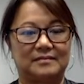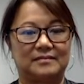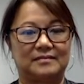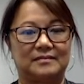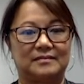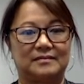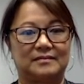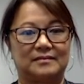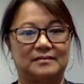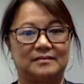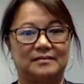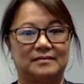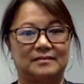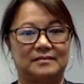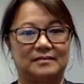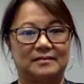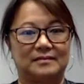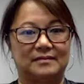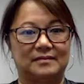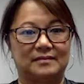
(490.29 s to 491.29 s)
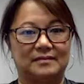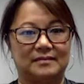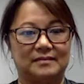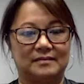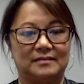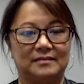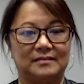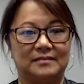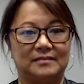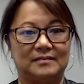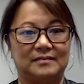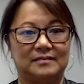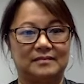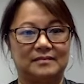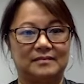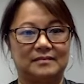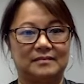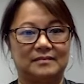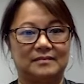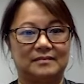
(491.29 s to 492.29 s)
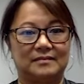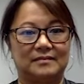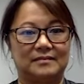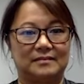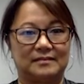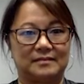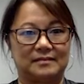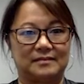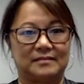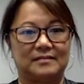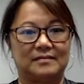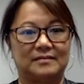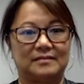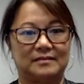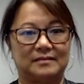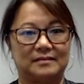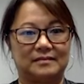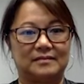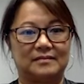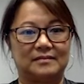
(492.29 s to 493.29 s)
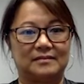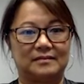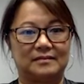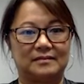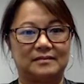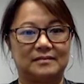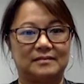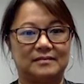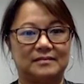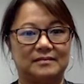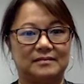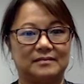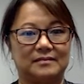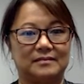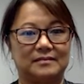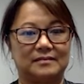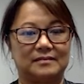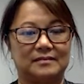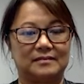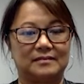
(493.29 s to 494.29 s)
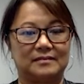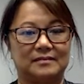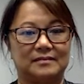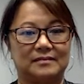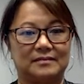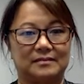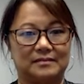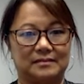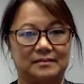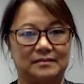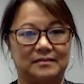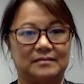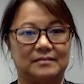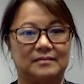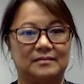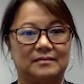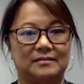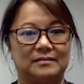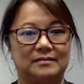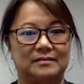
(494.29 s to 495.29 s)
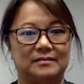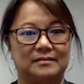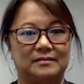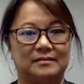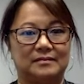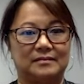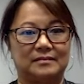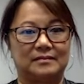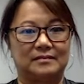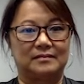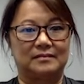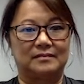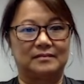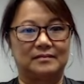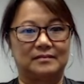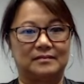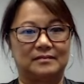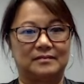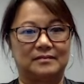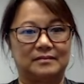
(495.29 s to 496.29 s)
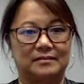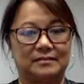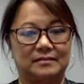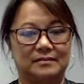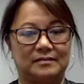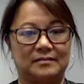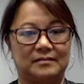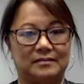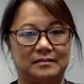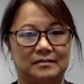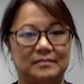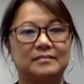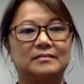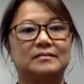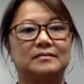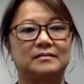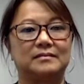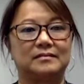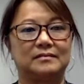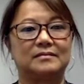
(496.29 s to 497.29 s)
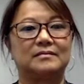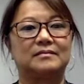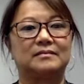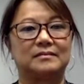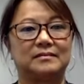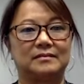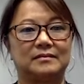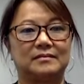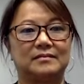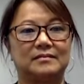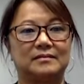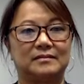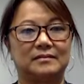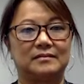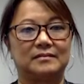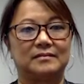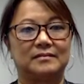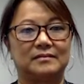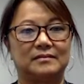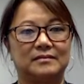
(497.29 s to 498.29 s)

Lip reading: The person shown says nothing.